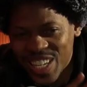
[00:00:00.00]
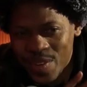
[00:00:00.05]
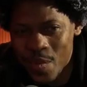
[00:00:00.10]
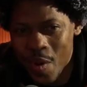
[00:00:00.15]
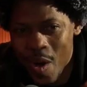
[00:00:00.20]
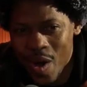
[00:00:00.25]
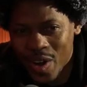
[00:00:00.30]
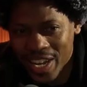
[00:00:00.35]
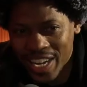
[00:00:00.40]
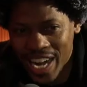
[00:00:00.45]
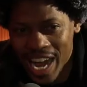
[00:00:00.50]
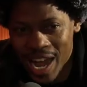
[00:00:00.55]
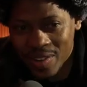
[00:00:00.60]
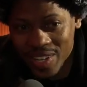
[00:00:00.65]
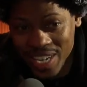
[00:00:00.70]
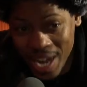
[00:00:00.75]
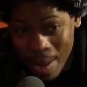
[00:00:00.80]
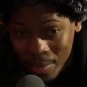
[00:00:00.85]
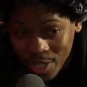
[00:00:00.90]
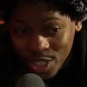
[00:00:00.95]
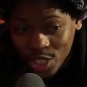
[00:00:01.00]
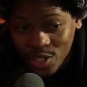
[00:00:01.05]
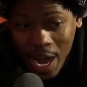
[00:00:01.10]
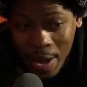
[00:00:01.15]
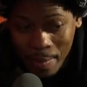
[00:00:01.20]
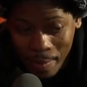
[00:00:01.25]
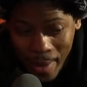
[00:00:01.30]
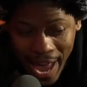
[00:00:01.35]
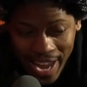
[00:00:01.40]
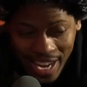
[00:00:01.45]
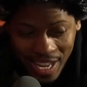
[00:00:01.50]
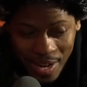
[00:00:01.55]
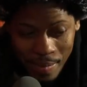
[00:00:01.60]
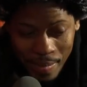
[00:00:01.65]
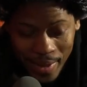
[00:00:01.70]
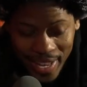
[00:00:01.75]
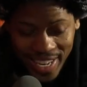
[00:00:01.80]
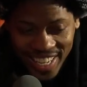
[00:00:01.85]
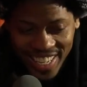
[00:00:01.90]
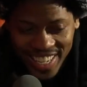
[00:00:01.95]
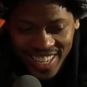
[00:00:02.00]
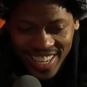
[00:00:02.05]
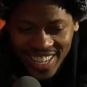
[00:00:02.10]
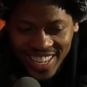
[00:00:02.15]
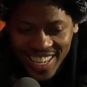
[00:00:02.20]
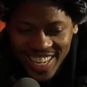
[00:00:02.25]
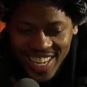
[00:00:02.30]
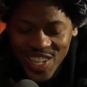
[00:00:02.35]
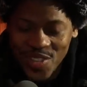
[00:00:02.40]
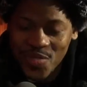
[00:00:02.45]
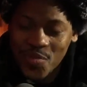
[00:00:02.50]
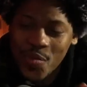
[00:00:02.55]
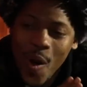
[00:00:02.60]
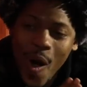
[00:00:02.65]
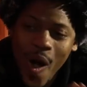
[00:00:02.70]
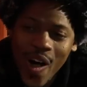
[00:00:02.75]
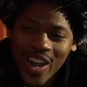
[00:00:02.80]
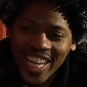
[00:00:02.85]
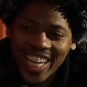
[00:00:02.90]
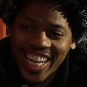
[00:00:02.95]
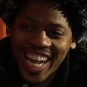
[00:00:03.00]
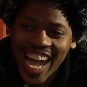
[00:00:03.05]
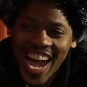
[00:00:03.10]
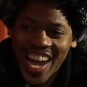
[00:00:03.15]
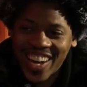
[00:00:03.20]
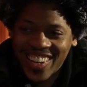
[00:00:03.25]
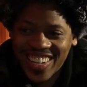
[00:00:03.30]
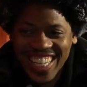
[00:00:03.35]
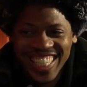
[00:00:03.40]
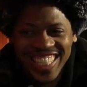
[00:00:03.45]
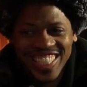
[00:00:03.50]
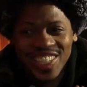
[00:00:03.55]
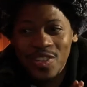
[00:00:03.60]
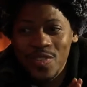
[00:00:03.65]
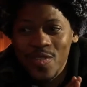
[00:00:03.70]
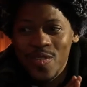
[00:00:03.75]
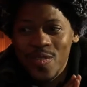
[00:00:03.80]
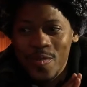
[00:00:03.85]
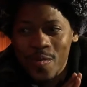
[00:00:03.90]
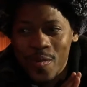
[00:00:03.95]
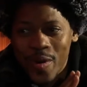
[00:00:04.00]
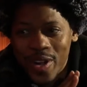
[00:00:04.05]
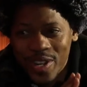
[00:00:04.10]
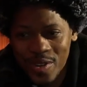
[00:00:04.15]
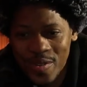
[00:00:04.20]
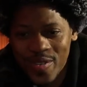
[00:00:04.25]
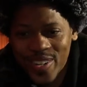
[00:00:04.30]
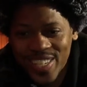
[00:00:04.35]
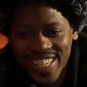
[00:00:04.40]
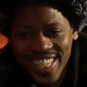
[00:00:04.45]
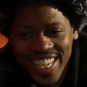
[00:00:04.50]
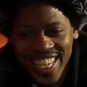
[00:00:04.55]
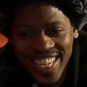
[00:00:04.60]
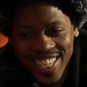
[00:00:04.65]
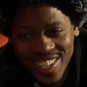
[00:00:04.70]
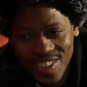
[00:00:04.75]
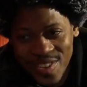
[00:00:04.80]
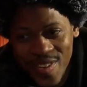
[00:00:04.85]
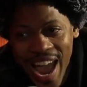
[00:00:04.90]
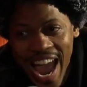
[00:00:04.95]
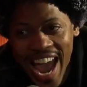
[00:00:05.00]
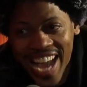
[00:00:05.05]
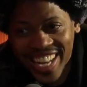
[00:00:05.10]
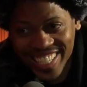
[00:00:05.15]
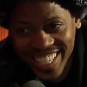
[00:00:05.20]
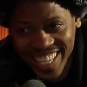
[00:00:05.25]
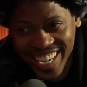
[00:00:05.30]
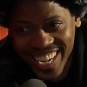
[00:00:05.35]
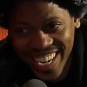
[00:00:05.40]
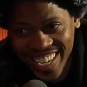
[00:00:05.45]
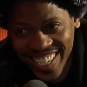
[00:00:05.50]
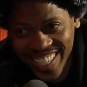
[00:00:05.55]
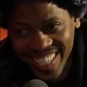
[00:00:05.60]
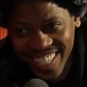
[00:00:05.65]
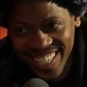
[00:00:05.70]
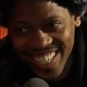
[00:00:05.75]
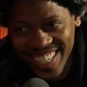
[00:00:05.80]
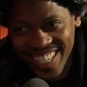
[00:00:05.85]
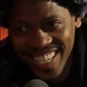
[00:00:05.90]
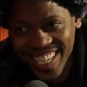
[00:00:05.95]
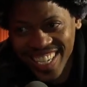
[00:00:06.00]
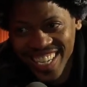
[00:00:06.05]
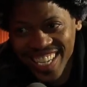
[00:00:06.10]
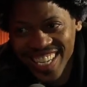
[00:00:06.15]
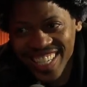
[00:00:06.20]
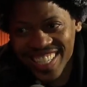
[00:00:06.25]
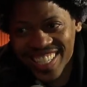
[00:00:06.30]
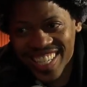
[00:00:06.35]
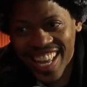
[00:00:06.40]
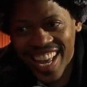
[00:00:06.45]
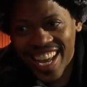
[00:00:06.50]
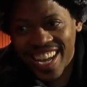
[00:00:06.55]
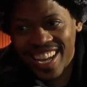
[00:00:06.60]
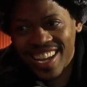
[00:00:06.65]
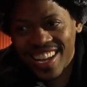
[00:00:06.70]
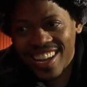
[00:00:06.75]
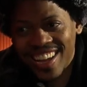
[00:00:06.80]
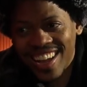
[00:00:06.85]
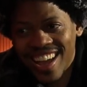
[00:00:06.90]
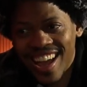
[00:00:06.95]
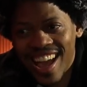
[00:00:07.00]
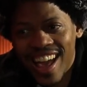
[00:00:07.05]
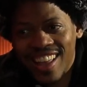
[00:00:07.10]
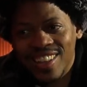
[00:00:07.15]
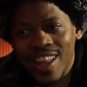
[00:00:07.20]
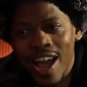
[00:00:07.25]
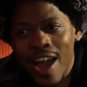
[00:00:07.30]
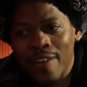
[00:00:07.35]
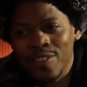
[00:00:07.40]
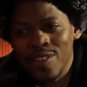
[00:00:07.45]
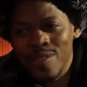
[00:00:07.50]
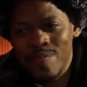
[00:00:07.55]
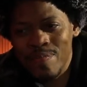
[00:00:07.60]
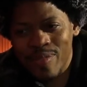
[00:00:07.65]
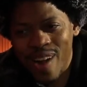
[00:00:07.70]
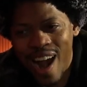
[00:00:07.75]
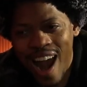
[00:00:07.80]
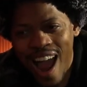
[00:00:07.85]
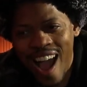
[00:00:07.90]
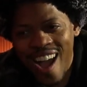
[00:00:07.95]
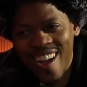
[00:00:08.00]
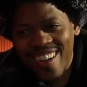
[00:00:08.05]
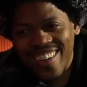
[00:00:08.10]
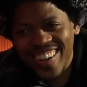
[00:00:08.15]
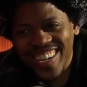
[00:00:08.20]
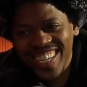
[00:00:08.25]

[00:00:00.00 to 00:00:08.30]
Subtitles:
walking out, and I'm going to track back in a minute, he's walking out, and where you were sitting, you had to hear this. He's like, I love you, bro.